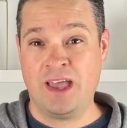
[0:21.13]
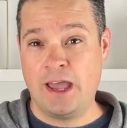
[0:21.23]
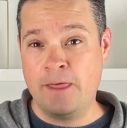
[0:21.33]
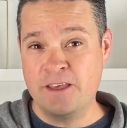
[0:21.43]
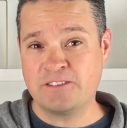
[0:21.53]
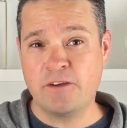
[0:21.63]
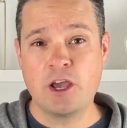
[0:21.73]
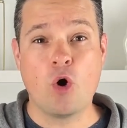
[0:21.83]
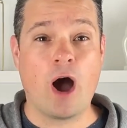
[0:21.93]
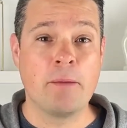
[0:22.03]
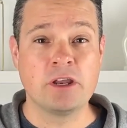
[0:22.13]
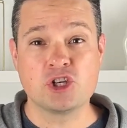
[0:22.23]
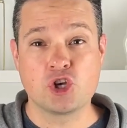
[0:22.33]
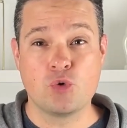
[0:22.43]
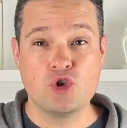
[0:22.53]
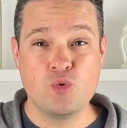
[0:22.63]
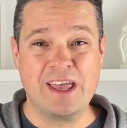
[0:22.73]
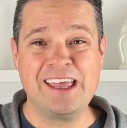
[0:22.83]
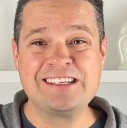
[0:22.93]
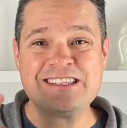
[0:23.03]
In this video, I'm going to show you
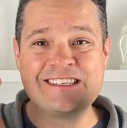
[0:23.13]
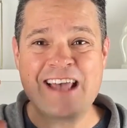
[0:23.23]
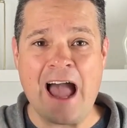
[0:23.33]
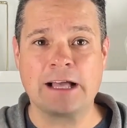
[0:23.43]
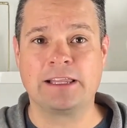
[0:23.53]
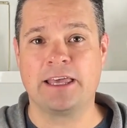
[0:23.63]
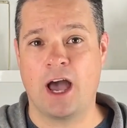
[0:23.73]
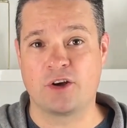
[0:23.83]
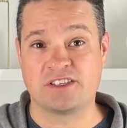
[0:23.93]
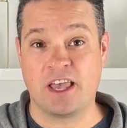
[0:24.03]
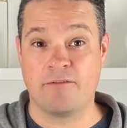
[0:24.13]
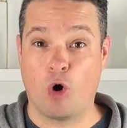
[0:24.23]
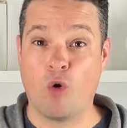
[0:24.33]
exactly how to save